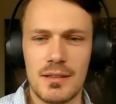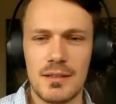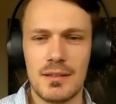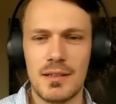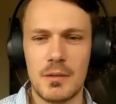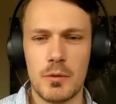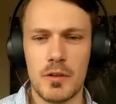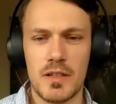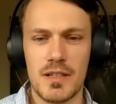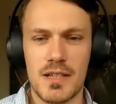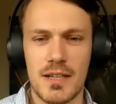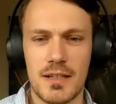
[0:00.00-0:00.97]
They weren't
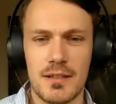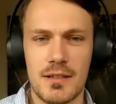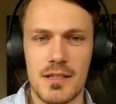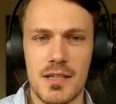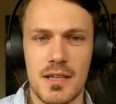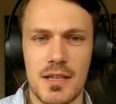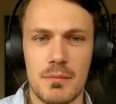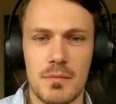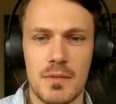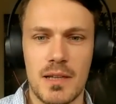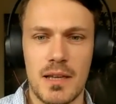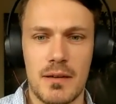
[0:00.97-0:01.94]
exactly the same
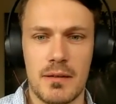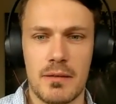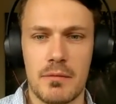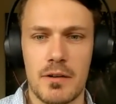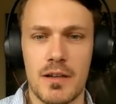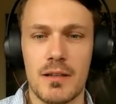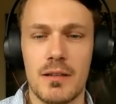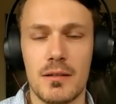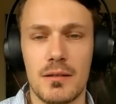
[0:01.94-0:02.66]
length, right?